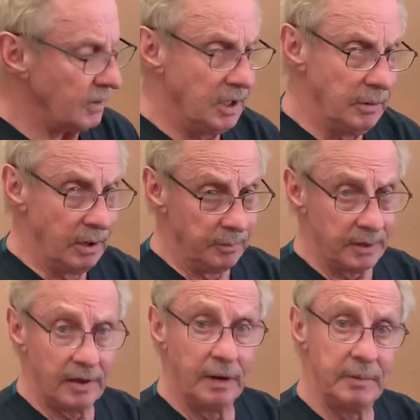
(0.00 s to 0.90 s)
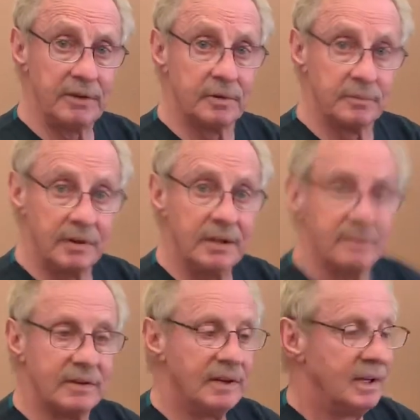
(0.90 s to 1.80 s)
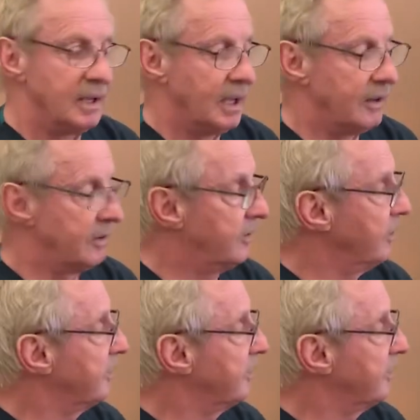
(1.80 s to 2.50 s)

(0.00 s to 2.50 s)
anyway, hopefully that made some sense. And there's no